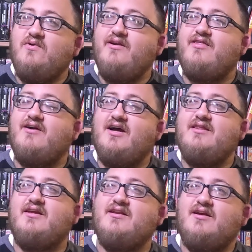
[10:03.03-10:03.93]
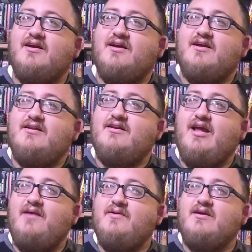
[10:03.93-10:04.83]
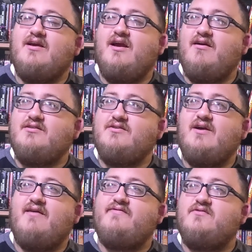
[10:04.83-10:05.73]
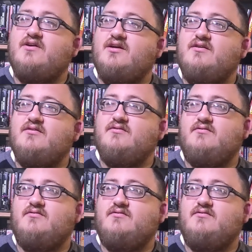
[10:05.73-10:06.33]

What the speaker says: who would have thought that naming a character after a